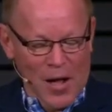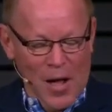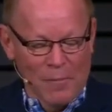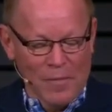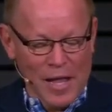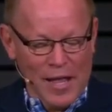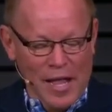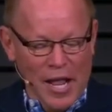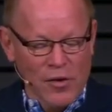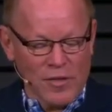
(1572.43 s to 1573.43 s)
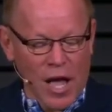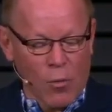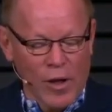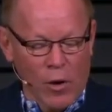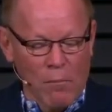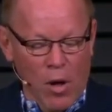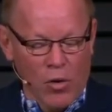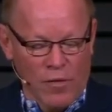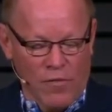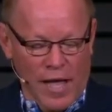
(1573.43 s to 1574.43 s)
Um, here's how we are
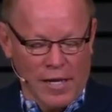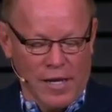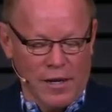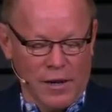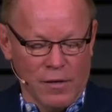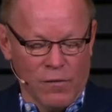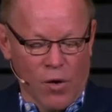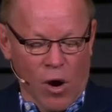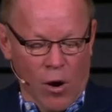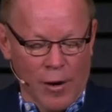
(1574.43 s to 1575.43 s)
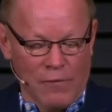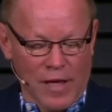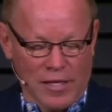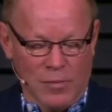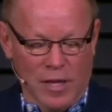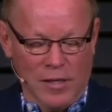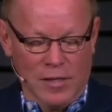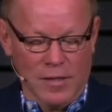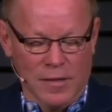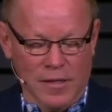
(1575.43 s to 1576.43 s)
motivated for our investments.